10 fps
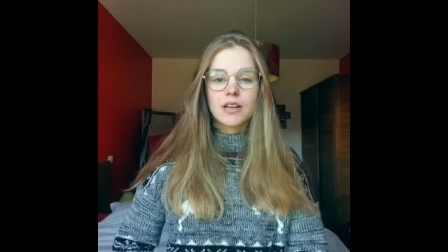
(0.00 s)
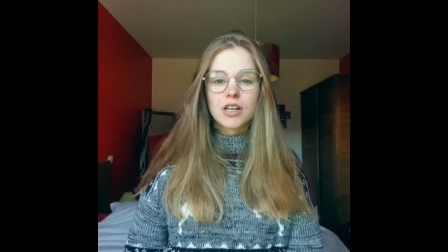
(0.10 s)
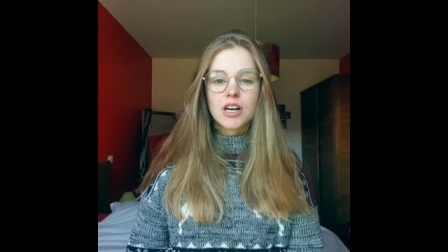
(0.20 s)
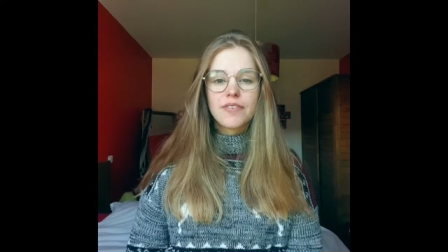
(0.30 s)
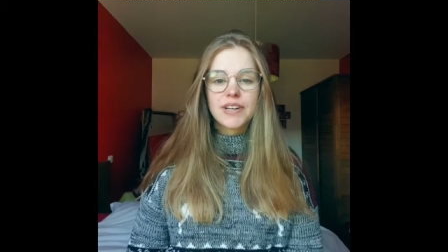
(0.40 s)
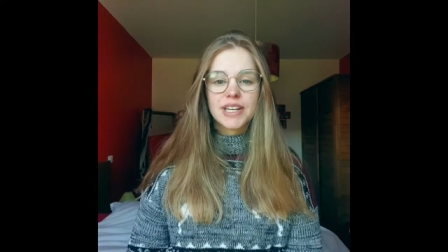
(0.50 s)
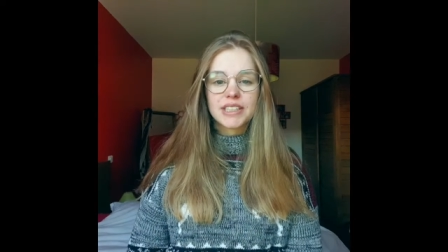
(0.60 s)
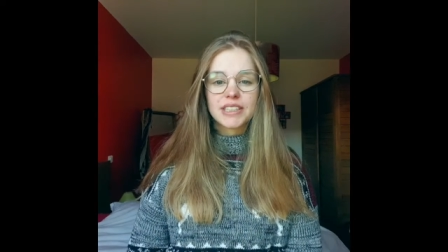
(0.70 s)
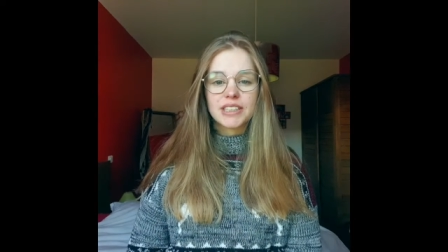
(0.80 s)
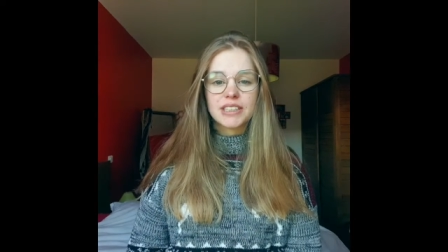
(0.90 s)

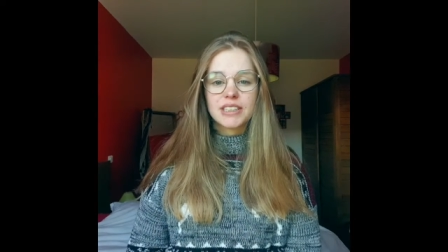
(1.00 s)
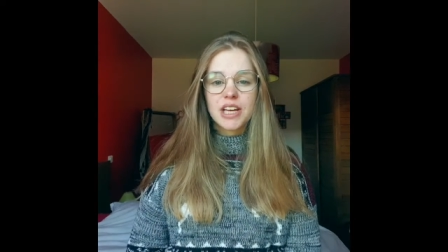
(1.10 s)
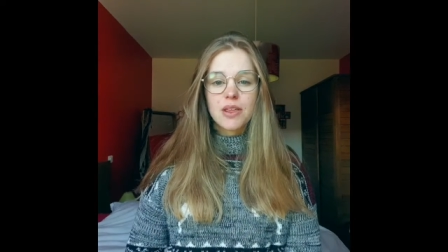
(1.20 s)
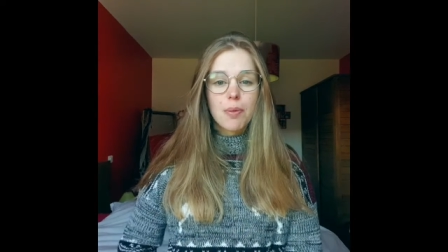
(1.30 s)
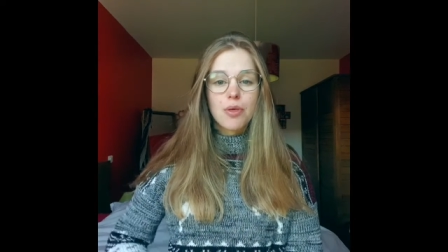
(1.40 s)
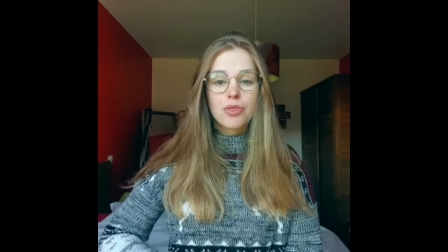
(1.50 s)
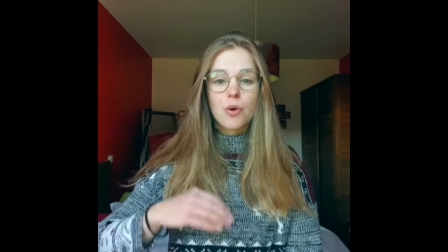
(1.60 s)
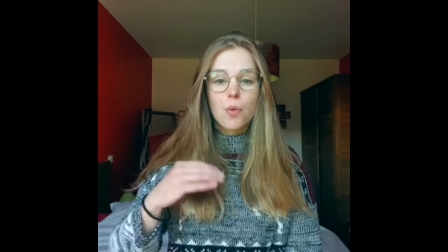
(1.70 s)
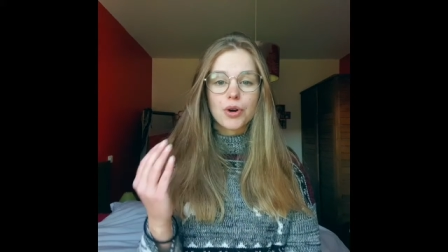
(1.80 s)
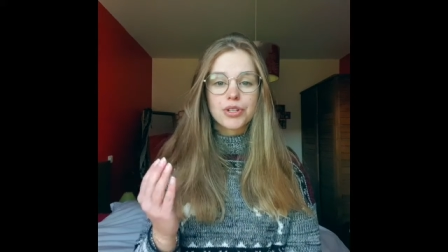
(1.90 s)
COVID-19 is both the
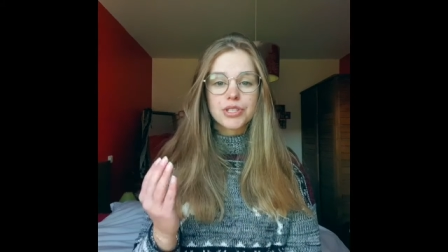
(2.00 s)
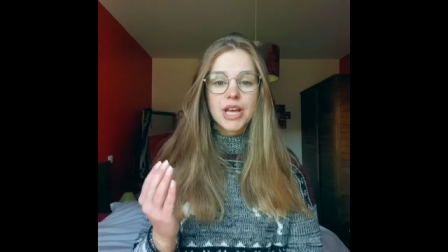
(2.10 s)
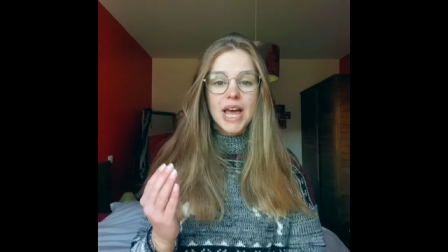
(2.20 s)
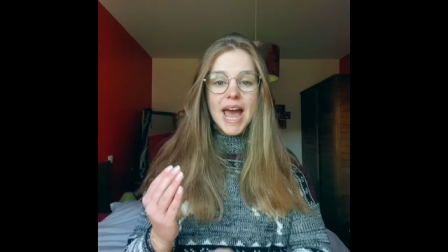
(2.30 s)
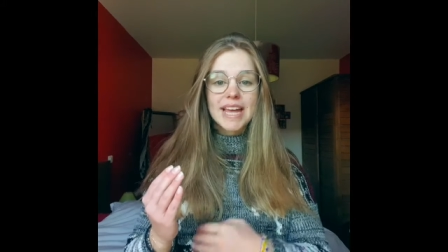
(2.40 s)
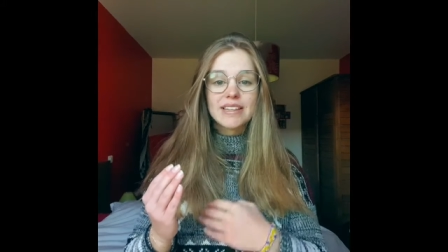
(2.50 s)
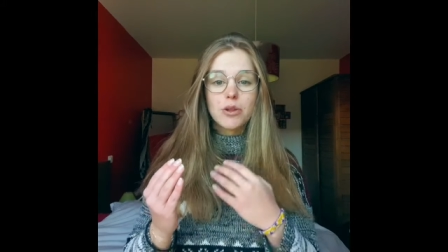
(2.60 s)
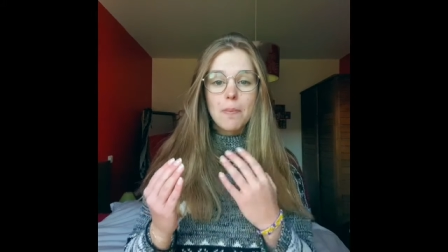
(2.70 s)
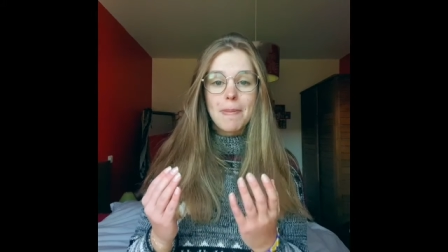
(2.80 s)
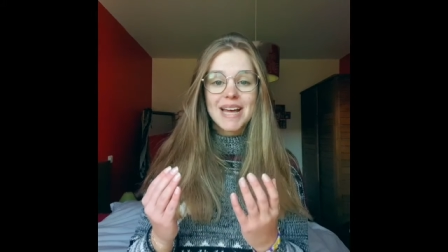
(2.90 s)
worst and the
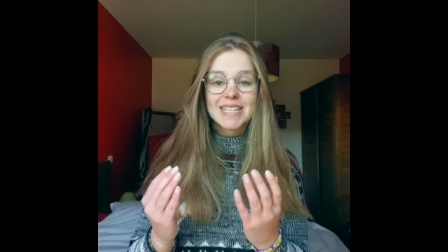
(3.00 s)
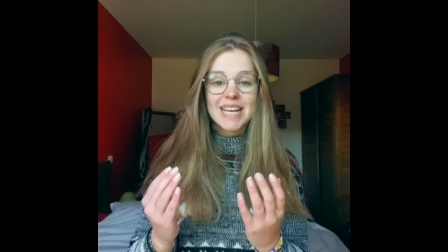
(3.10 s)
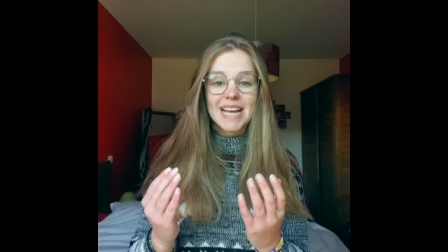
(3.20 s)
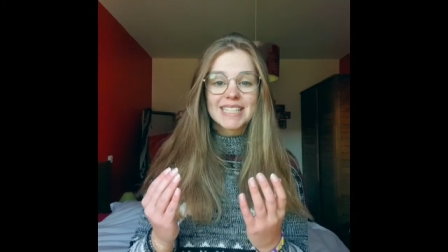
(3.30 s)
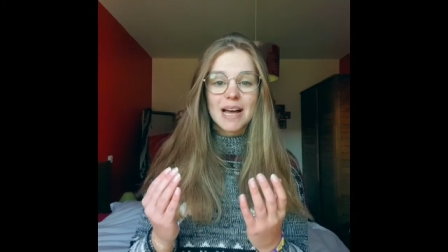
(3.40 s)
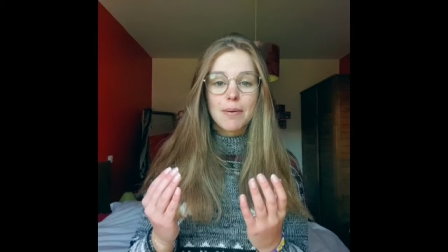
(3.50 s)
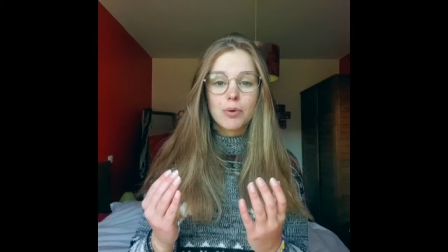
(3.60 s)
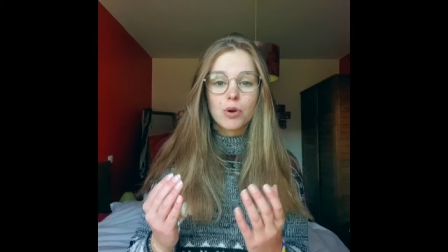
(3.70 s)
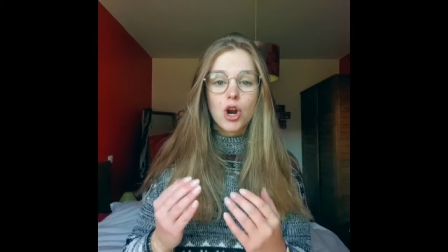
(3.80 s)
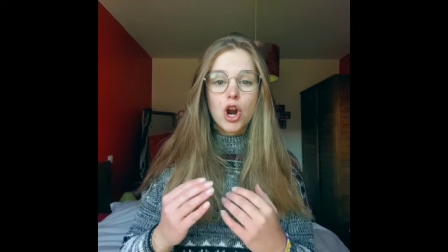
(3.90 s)
best
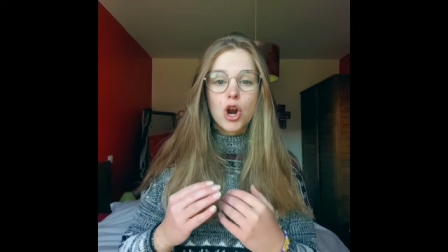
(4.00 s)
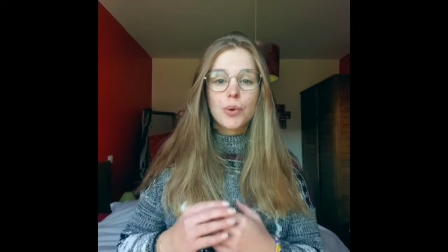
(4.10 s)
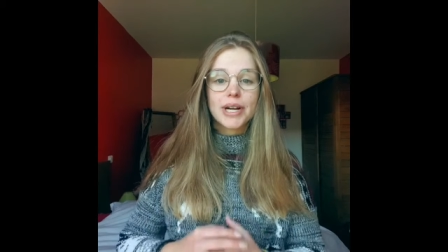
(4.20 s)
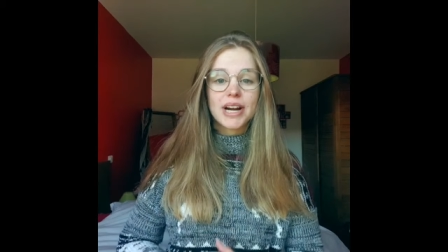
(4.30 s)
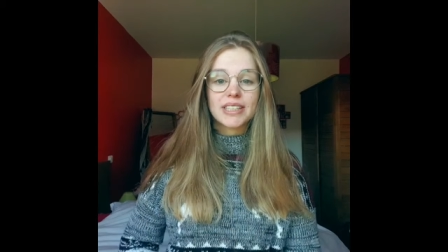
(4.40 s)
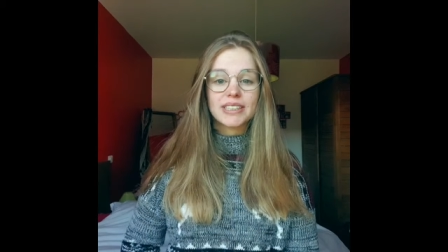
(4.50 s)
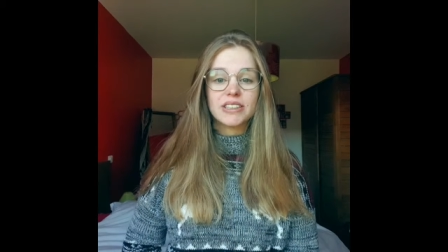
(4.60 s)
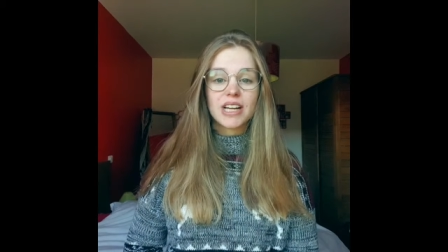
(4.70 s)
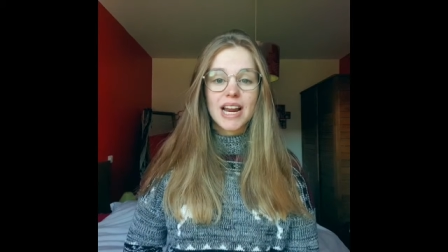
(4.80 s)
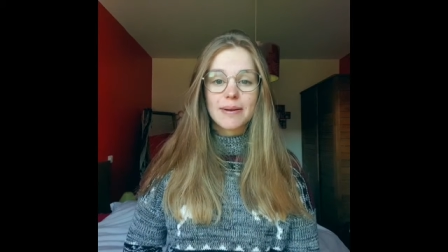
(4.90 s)
example regarding the
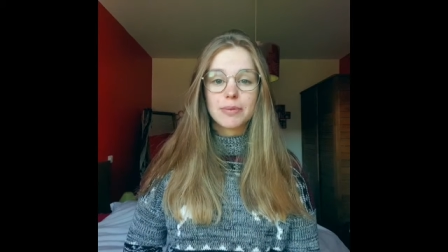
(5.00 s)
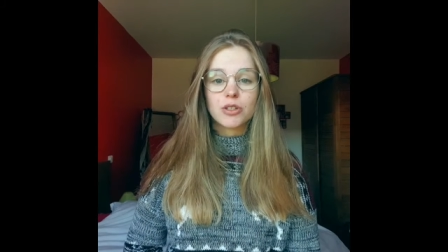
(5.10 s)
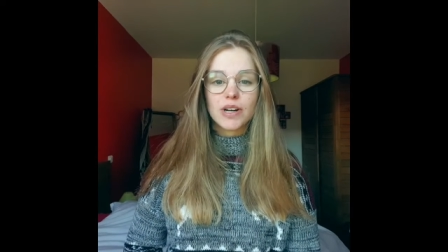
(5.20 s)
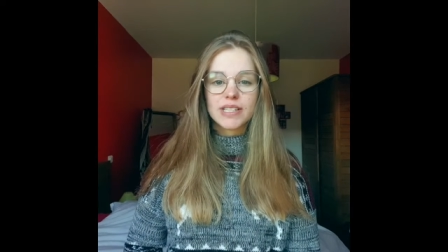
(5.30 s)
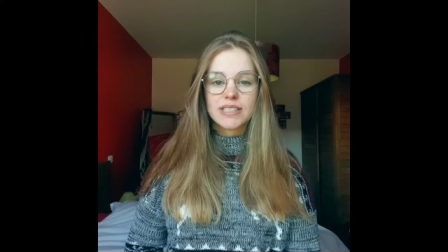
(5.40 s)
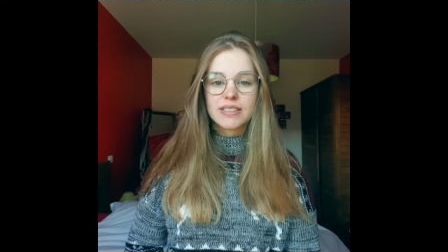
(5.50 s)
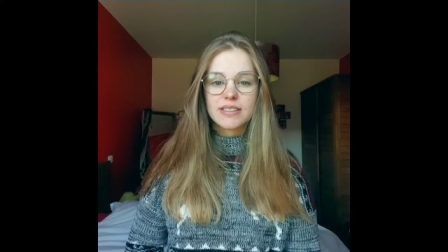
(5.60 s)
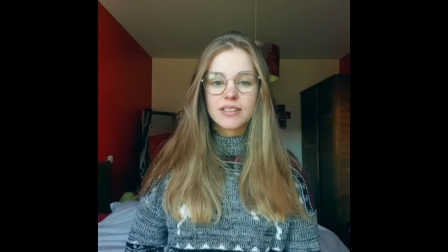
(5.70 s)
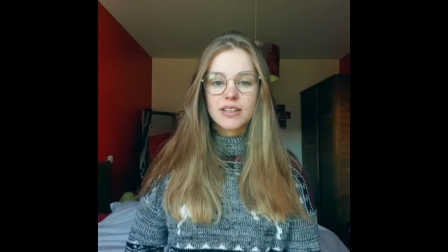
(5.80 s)
climate crisis.